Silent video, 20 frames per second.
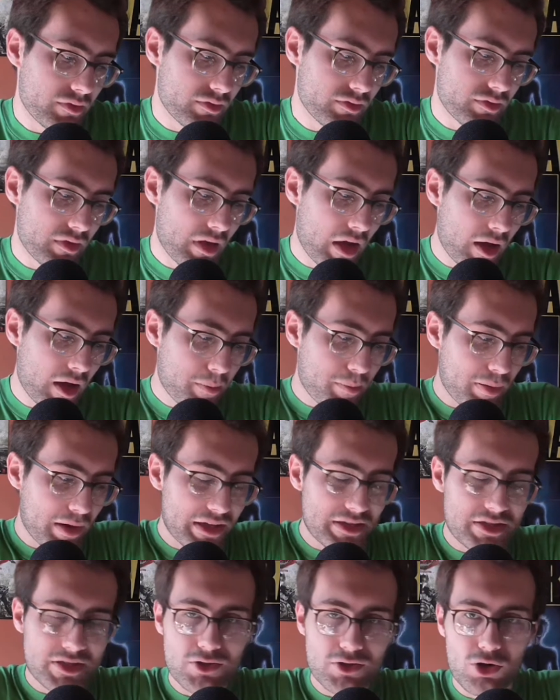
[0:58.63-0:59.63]
I
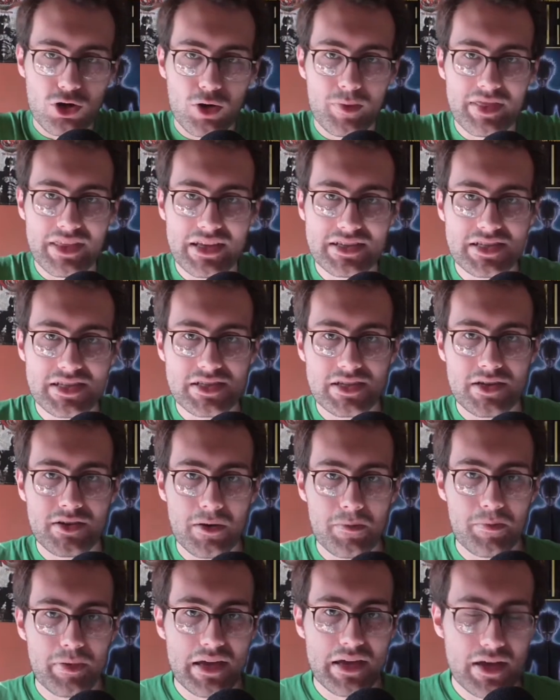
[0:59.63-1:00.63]
played Storm, and this is going to
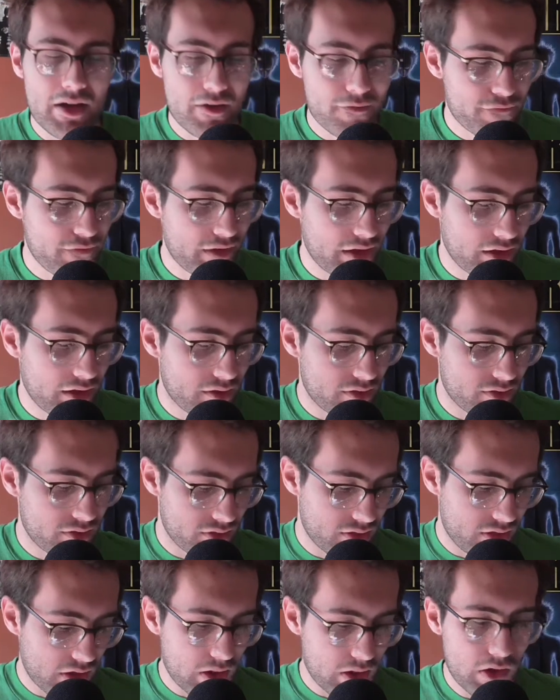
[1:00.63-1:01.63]
be, I think,
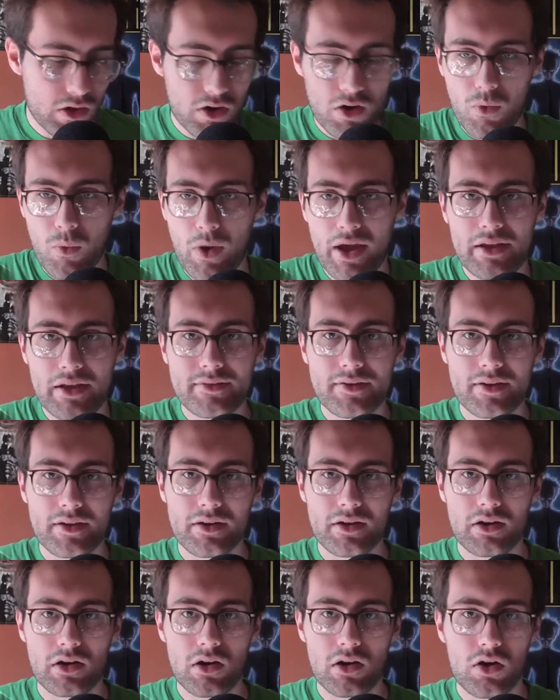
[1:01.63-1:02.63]
the long-awaited
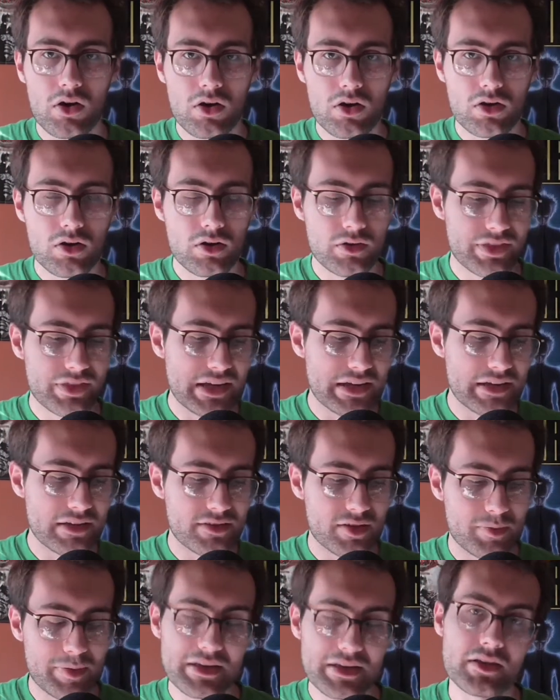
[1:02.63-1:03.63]
and
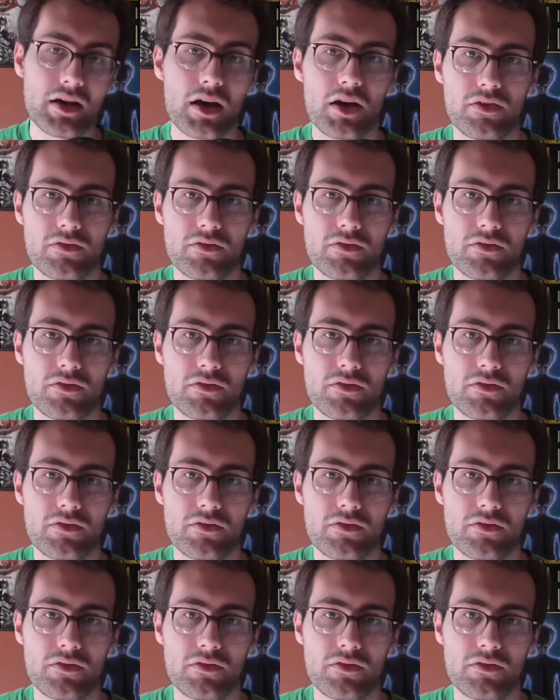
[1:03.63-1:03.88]
long-needed-to-be-done